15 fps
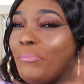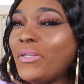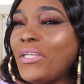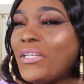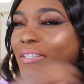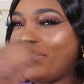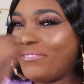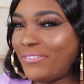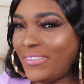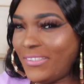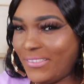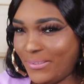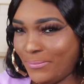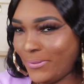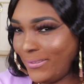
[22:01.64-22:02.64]
but not
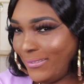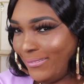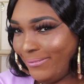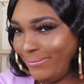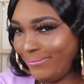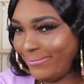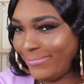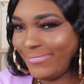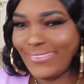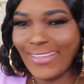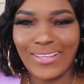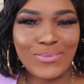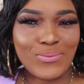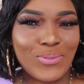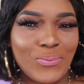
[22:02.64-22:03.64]
visible.
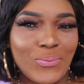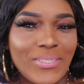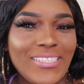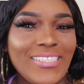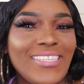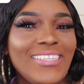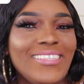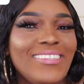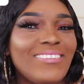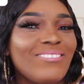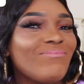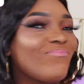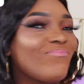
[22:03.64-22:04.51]
That's what we did.